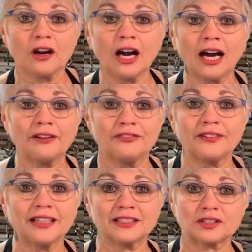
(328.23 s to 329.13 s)
off,
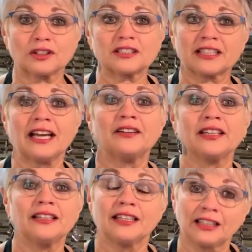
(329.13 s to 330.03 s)
it starts
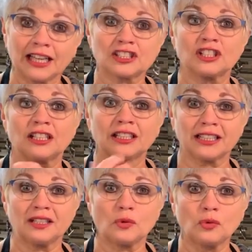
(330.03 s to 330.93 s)
counting, it'll actually
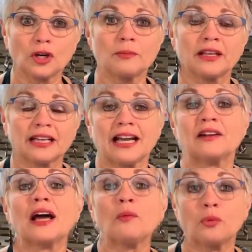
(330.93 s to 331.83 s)
click into warm and then
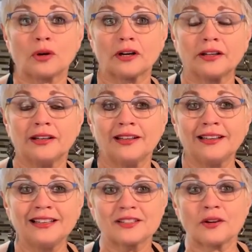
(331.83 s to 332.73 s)
count upward.
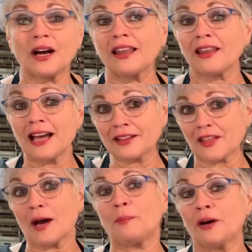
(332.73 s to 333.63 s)
So I like
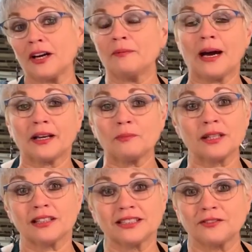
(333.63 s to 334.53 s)
that part about it,
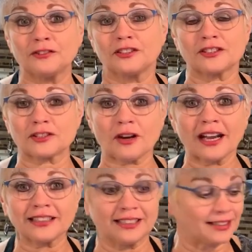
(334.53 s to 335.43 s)
because if you're
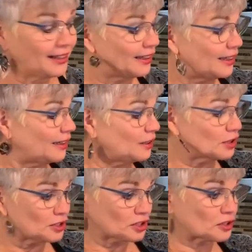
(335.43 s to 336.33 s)
distracted, you
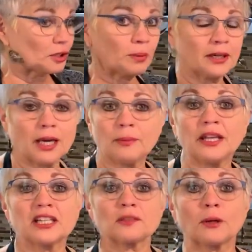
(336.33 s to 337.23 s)
can just open it up
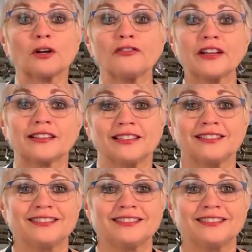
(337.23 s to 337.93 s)
and it's perfect.